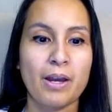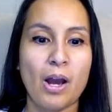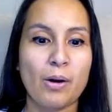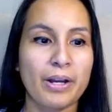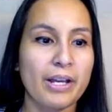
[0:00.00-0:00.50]

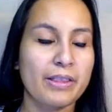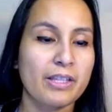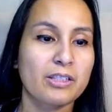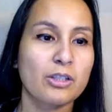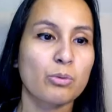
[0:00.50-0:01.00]
Okay, and this
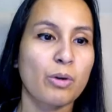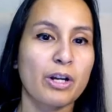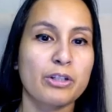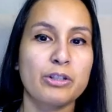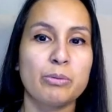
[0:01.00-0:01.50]
is where
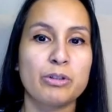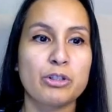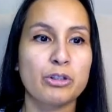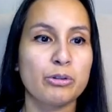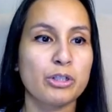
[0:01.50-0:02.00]
you would do
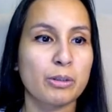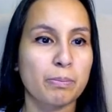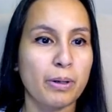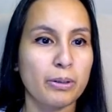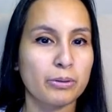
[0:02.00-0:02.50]
your
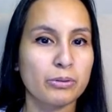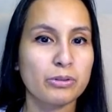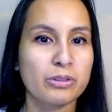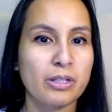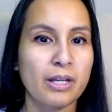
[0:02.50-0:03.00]
post.
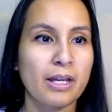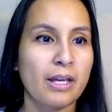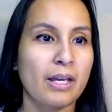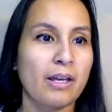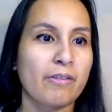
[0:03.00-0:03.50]

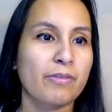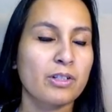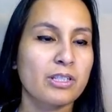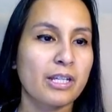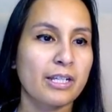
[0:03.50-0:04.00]
First
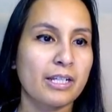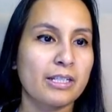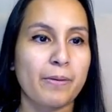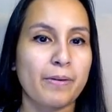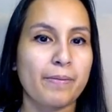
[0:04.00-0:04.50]
thing
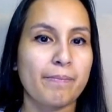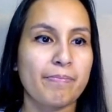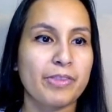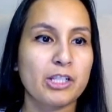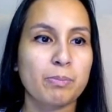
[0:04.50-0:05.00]
is
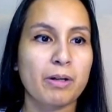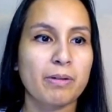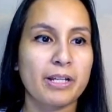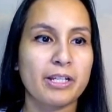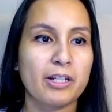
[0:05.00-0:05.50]
this part right
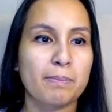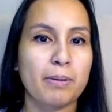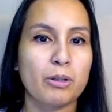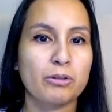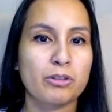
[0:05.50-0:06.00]
here,
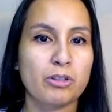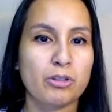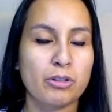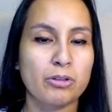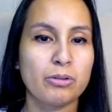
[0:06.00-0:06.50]
post
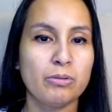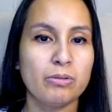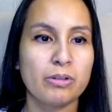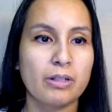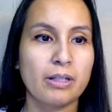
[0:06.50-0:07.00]
to.
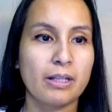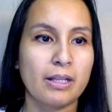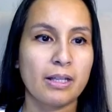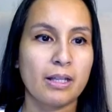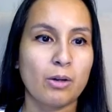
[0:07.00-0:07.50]

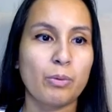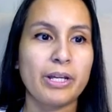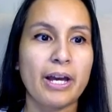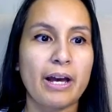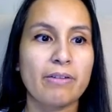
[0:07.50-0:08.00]
We
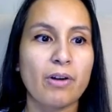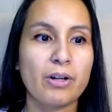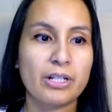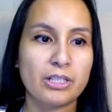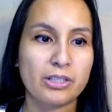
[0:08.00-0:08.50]
have our
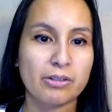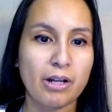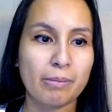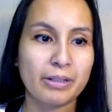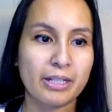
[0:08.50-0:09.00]
Instagram
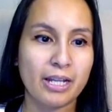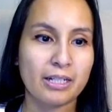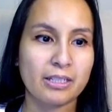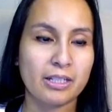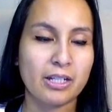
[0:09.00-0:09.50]

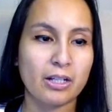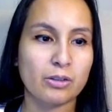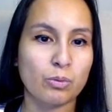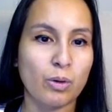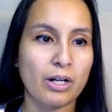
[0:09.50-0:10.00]
connected as
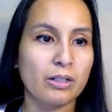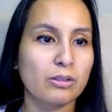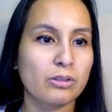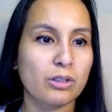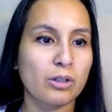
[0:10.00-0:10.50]
well.
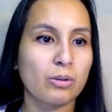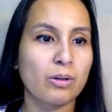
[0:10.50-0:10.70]
So